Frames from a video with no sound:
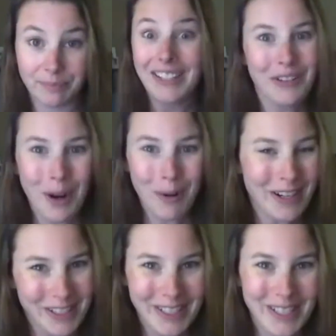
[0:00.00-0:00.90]
You are
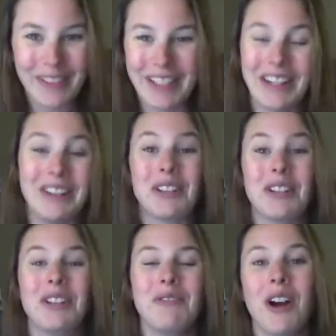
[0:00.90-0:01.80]
watching this video, so
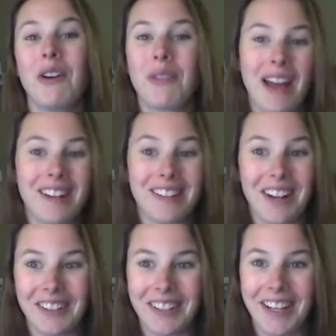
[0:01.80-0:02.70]
you know that is
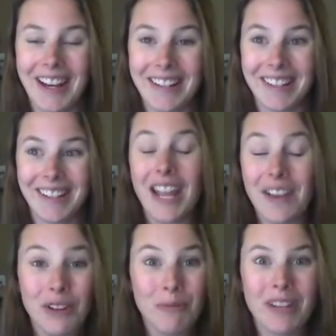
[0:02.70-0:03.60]
not the case.
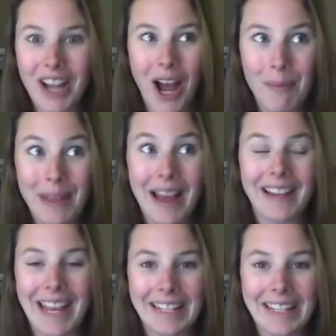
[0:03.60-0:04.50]
If you become that
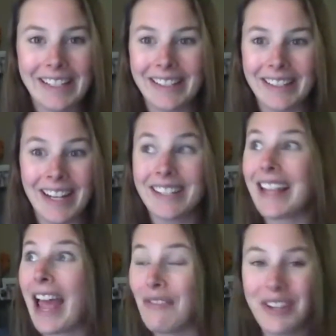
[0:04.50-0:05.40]
candidate that is
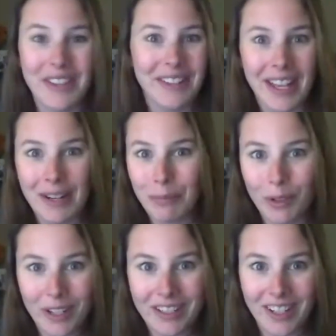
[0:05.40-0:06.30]
everything that
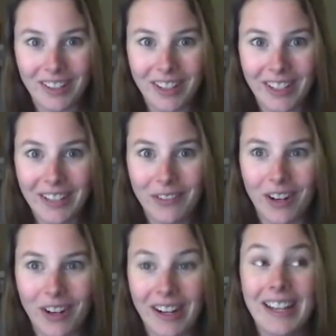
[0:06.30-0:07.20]
employers are looking
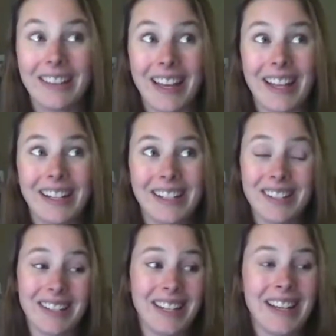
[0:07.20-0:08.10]
for, then
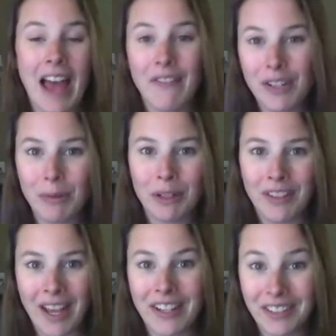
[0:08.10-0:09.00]
it's inevitable
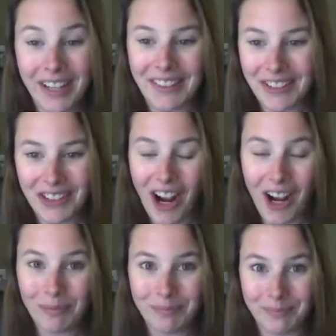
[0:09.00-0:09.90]
that you'll get the job.